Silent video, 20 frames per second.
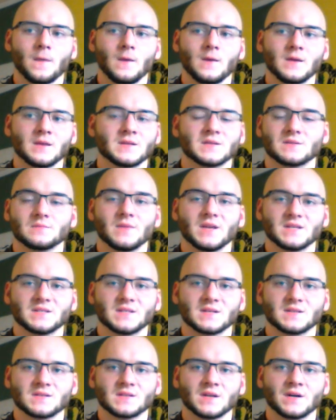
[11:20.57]
it doesn't make
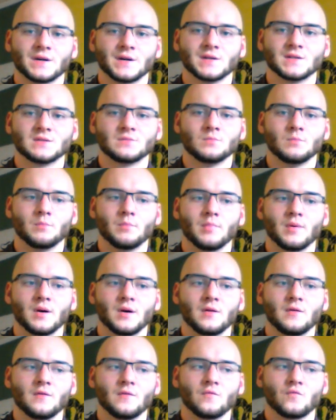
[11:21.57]
sense to us,
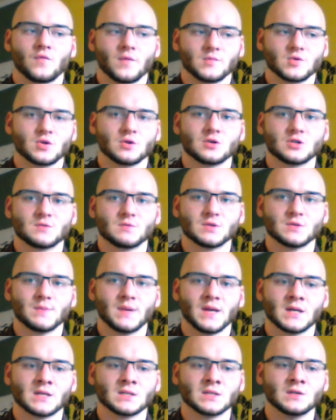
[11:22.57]
but from Turkish
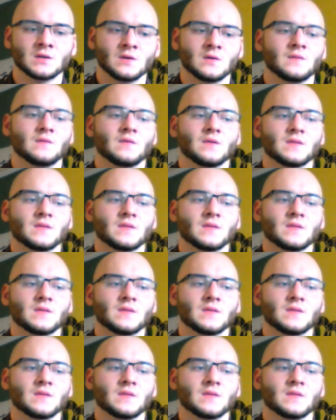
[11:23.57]
perspective,